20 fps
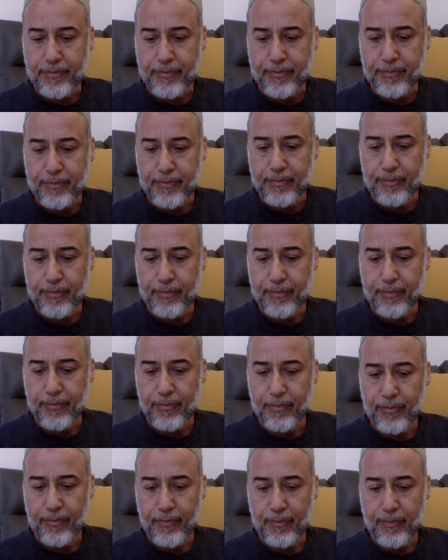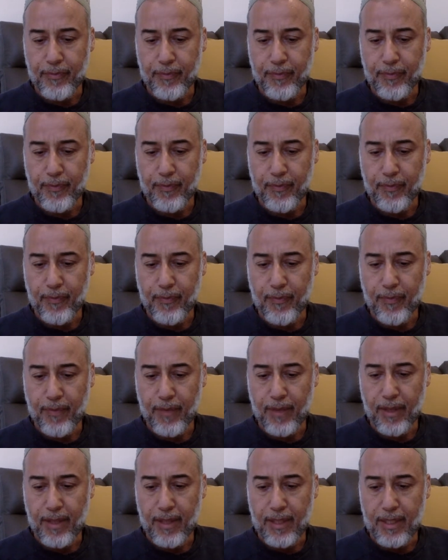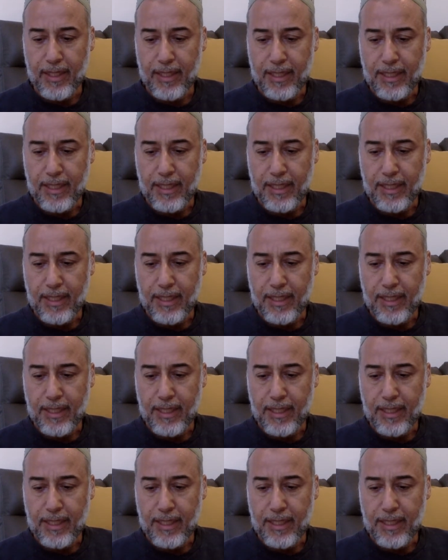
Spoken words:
Nobody speaks.